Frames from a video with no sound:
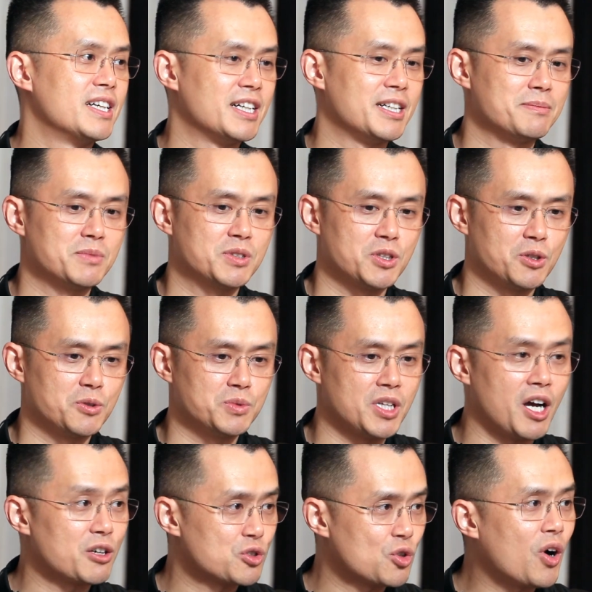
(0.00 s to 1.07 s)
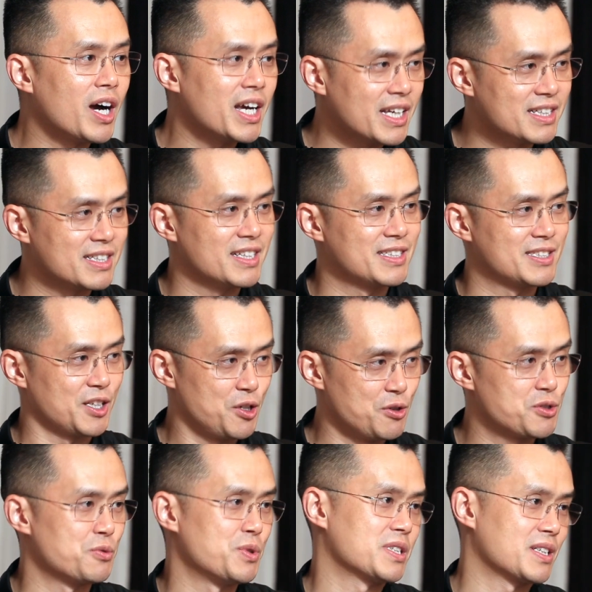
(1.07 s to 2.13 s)
Um, so not trying it is a
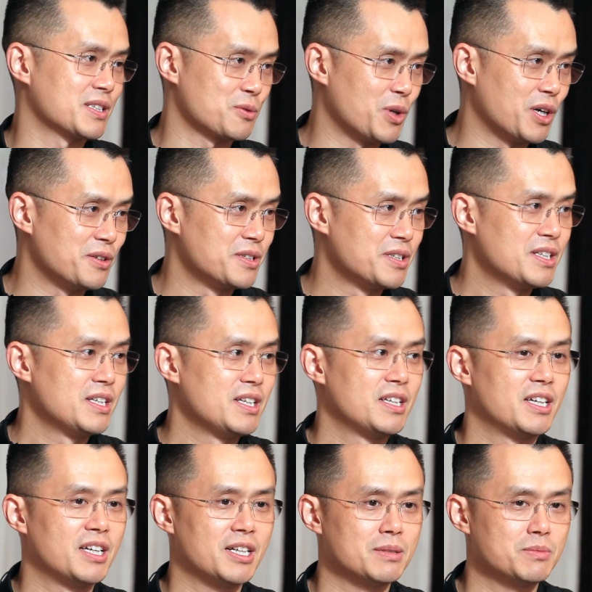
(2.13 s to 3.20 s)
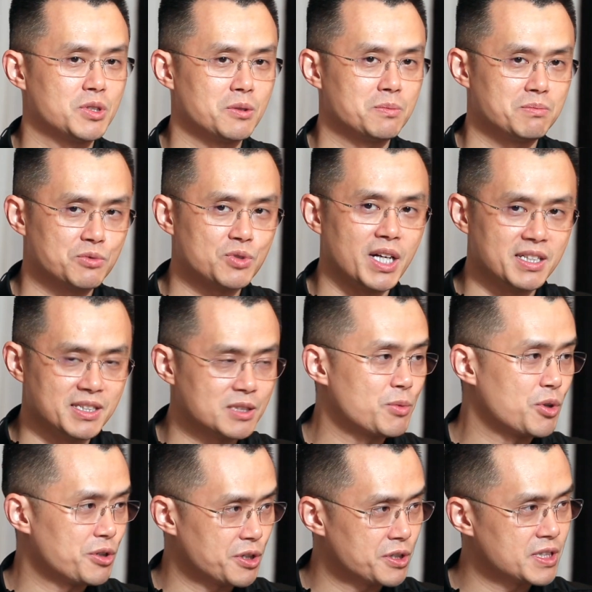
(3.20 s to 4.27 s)
huge risk as well. Um, so trying
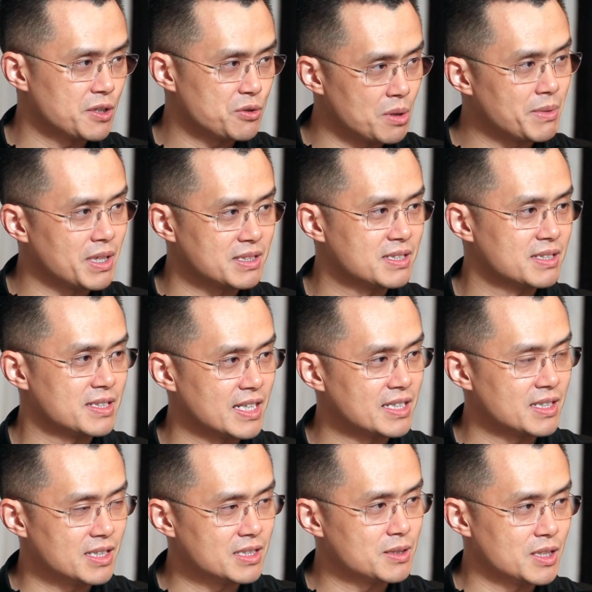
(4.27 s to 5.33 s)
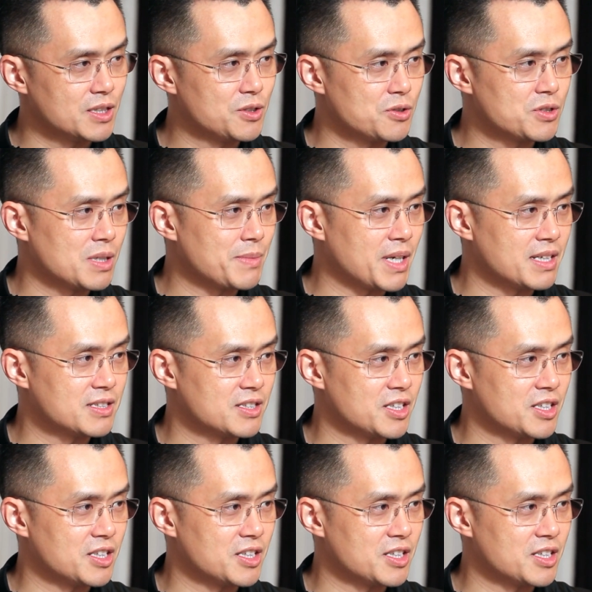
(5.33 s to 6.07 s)
small increments that is, is usually my